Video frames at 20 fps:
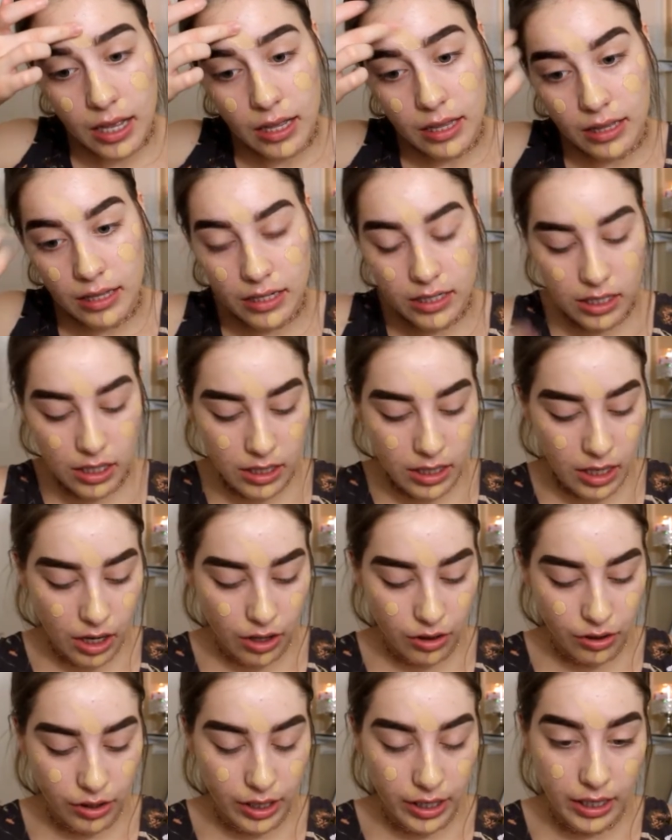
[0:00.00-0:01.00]
This, on the
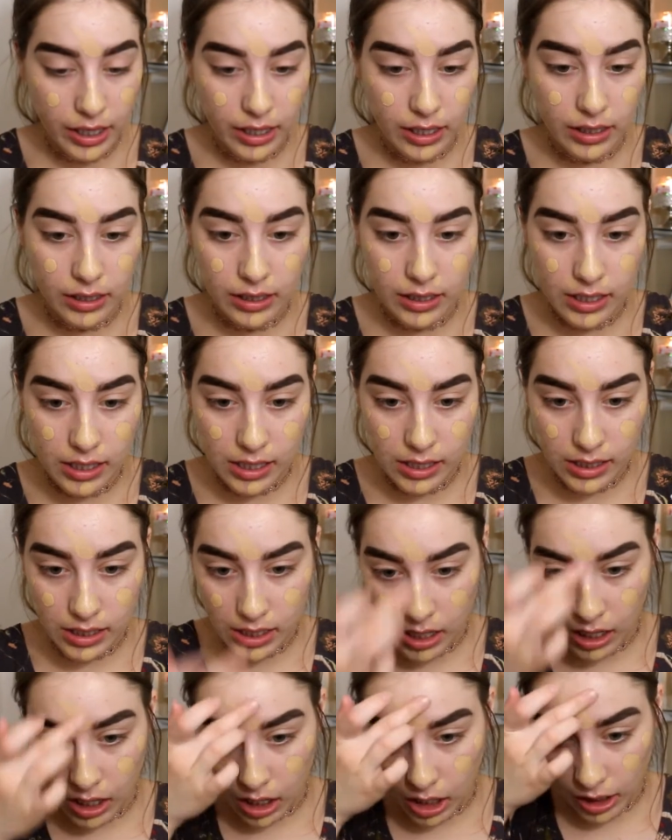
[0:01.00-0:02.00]
other hand, is
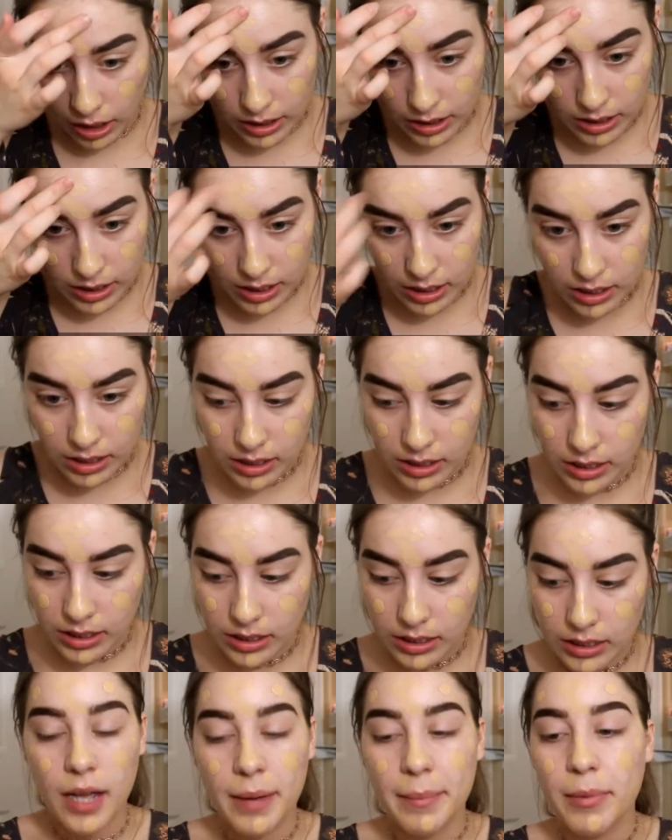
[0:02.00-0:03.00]
not.
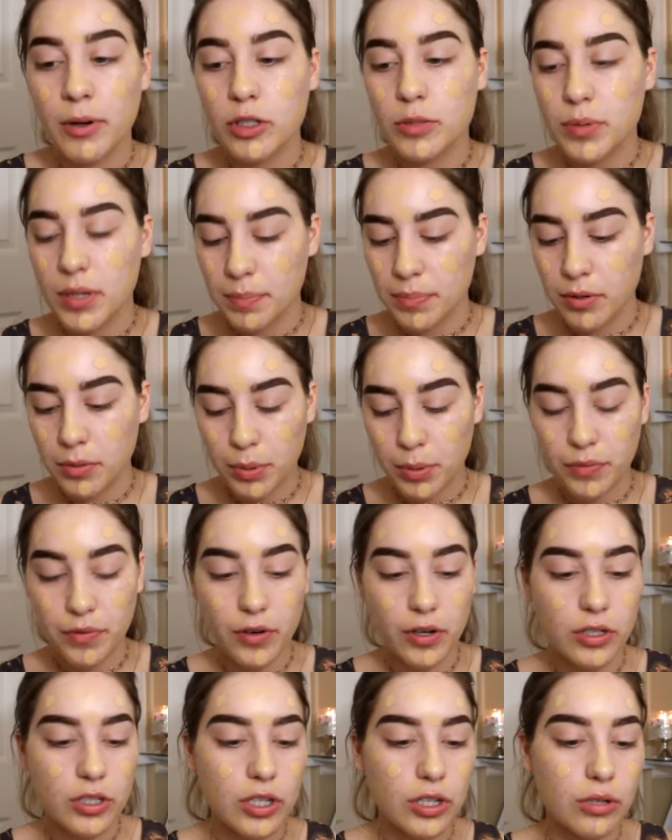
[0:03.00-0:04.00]
And most people
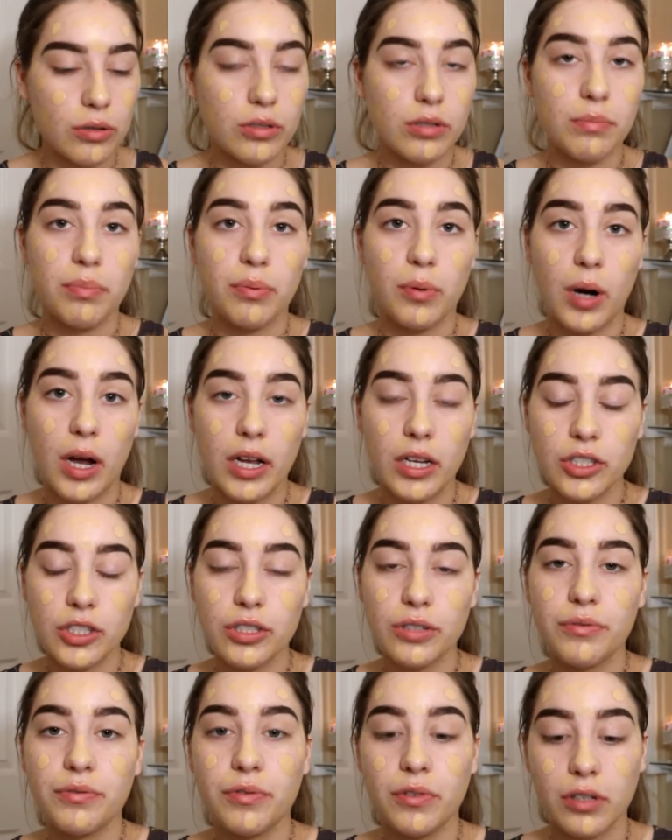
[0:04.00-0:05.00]
prefer to use a
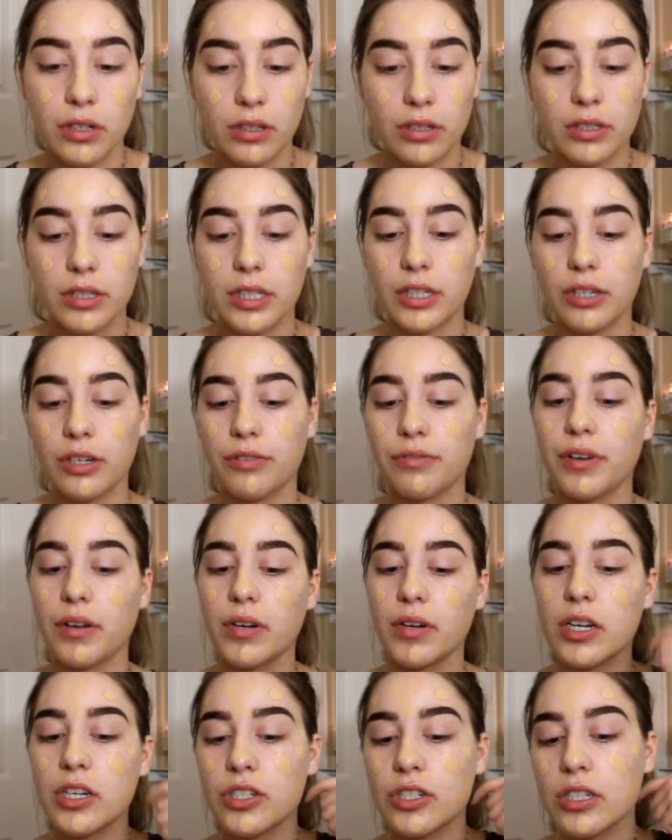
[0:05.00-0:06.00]
brush for thicker
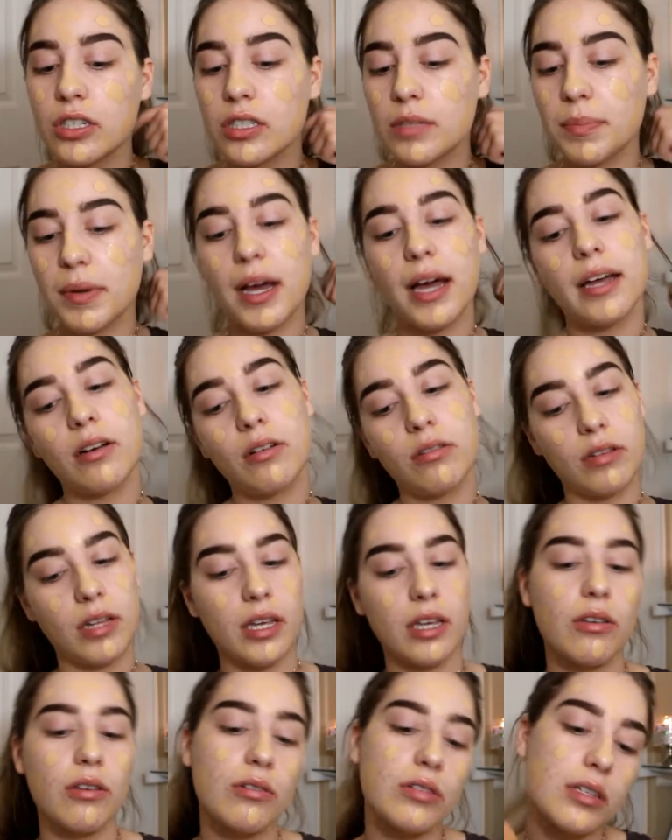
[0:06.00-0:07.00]
foundations, but I don't
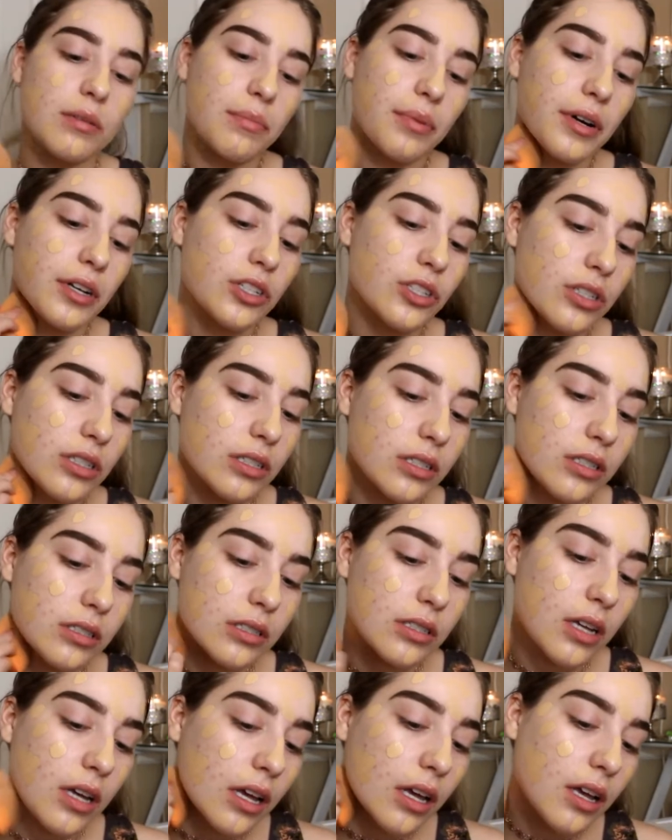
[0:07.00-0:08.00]
like using
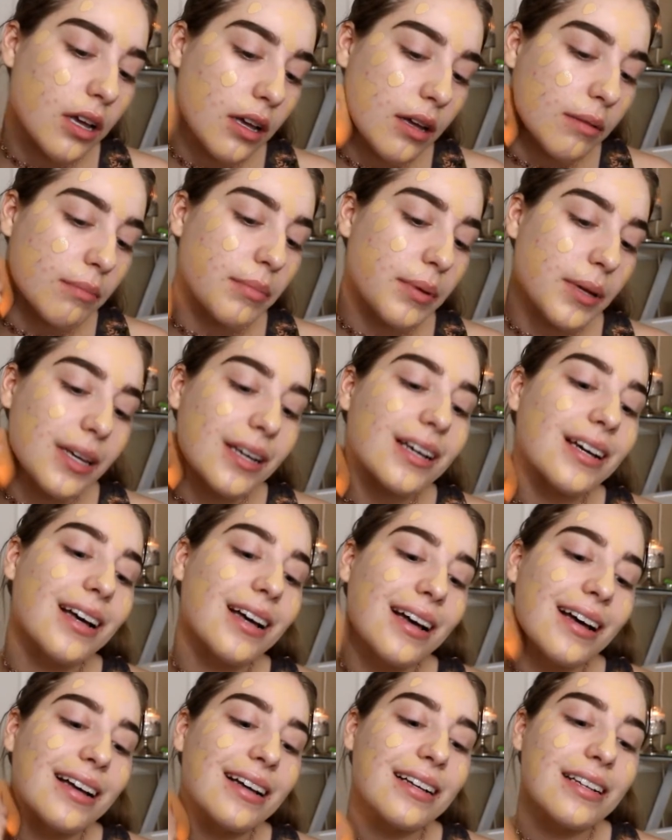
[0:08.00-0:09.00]
brushes
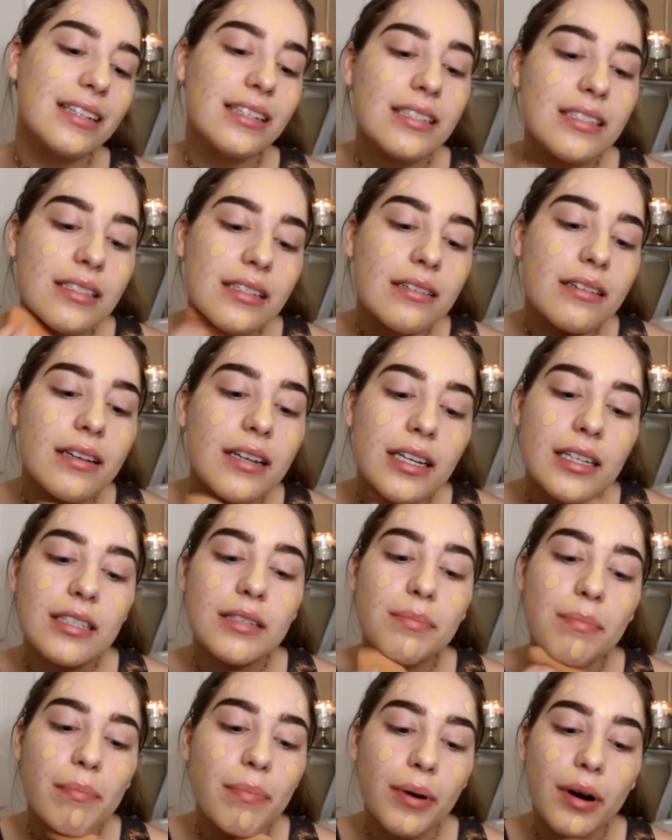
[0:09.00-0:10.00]
because
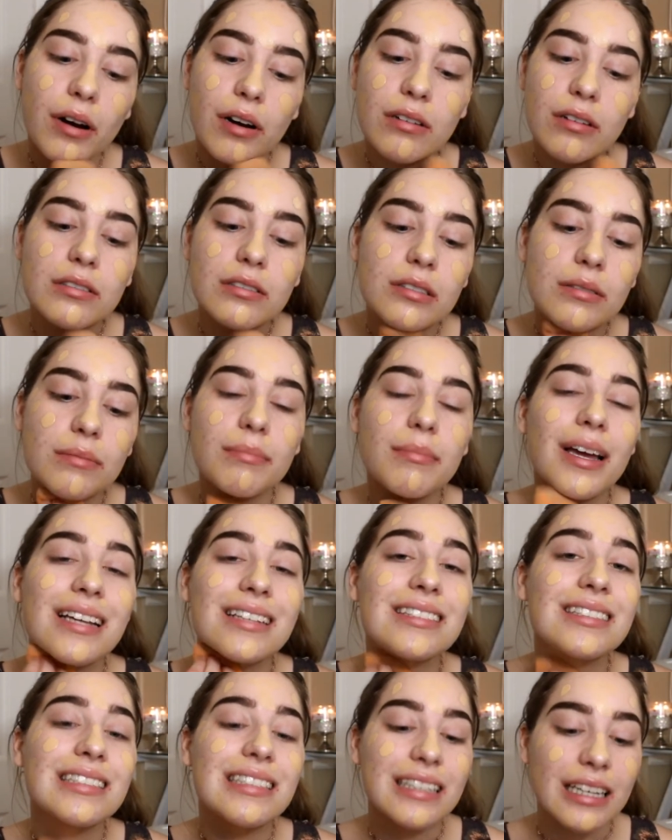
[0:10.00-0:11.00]
it burns my
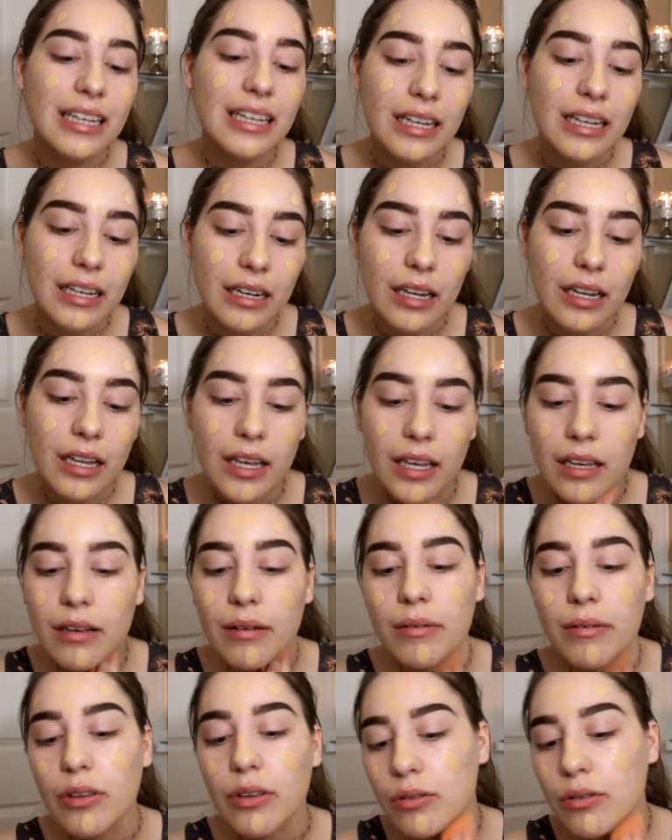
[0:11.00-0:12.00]
skin.
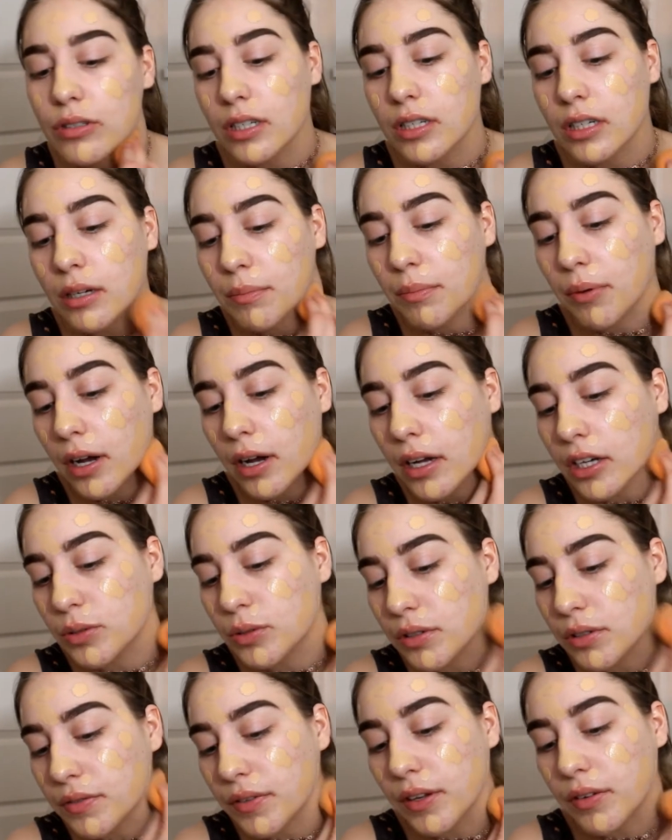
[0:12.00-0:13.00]
Like, using a brush
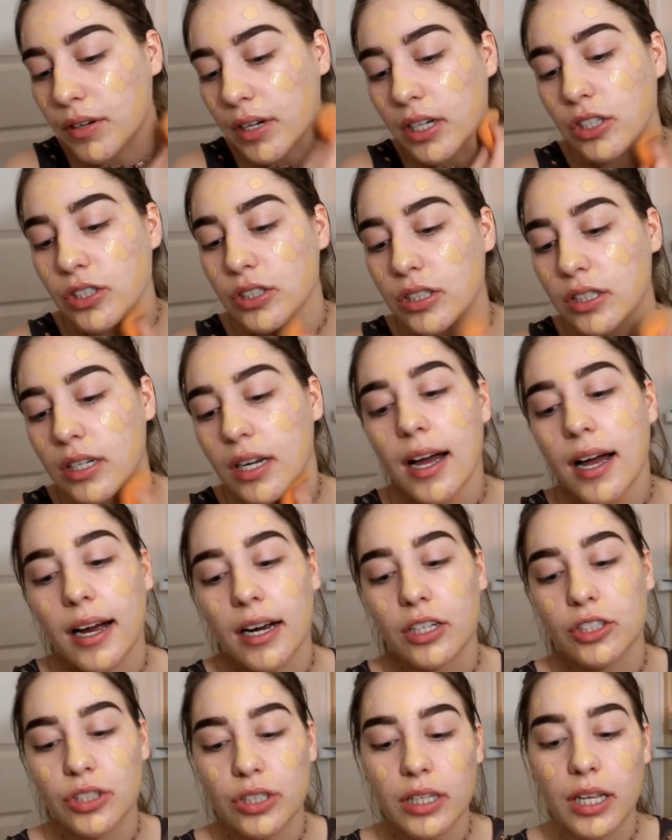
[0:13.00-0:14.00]
with foundation
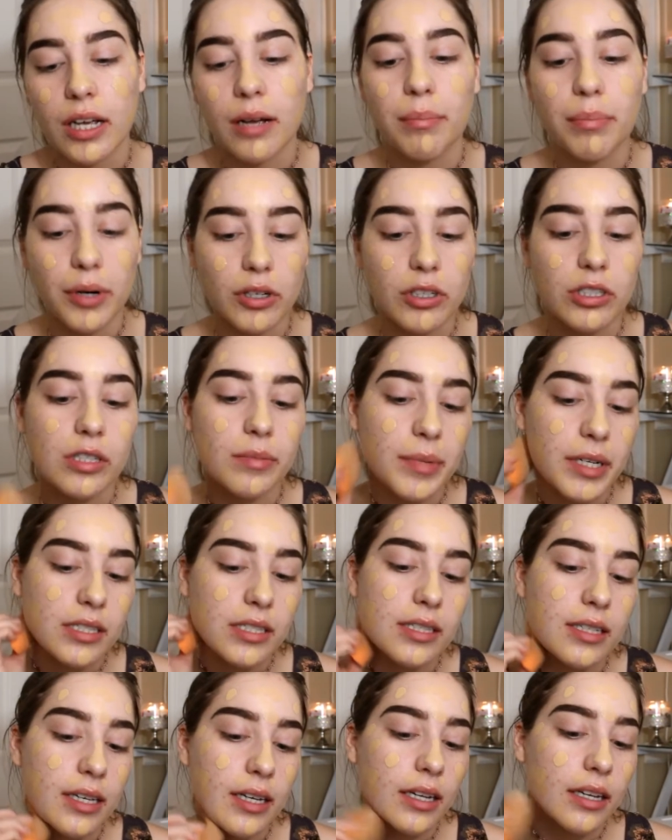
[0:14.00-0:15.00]
actually like burns my
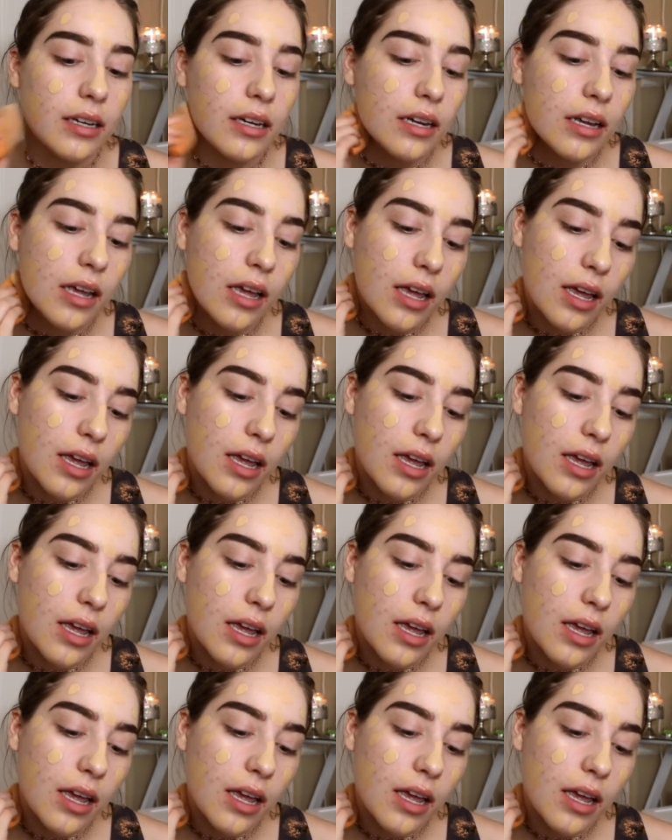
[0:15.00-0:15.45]
skin,